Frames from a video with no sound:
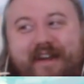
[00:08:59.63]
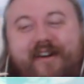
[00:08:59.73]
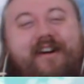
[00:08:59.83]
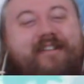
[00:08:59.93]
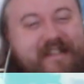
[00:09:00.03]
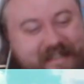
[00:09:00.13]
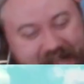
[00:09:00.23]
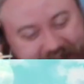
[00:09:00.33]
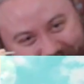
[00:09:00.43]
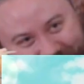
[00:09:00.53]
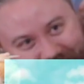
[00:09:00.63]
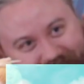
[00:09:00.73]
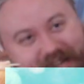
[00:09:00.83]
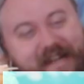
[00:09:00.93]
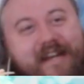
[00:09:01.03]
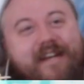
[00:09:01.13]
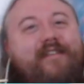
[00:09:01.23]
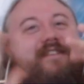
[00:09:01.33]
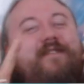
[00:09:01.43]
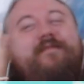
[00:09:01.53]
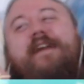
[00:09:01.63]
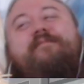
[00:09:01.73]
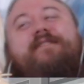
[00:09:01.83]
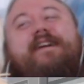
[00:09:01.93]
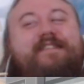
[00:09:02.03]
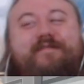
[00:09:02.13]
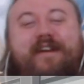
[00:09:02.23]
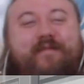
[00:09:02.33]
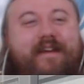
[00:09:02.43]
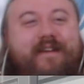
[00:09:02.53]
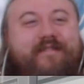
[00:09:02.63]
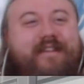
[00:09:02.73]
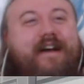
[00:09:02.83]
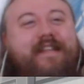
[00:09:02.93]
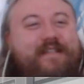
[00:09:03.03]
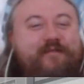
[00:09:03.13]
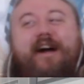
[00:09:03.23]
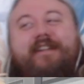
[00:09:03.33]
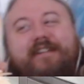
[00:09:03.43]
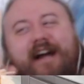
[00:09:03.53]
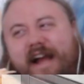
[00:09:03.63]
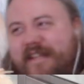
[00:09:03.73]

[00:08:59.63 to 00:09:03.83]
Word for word: all the all the delinquents are being pacified by him. Yeah, this one guy is